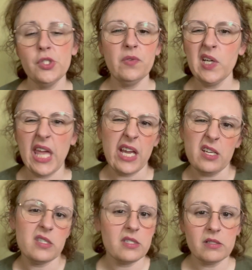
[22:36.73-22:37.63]

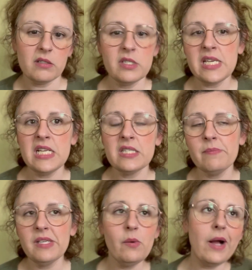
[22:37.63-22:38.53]
kicks, because I need
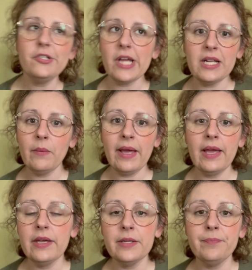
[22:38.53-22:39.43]
something to watch
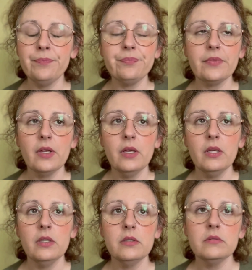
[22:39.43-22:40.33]
anyway, and
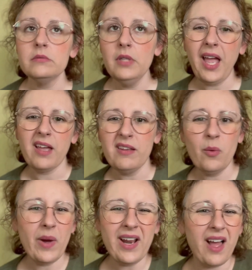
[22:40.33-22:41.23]
yeah,
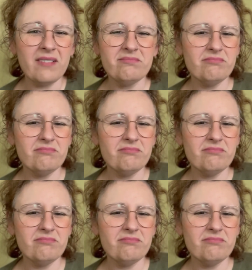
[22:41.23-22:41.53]
why not?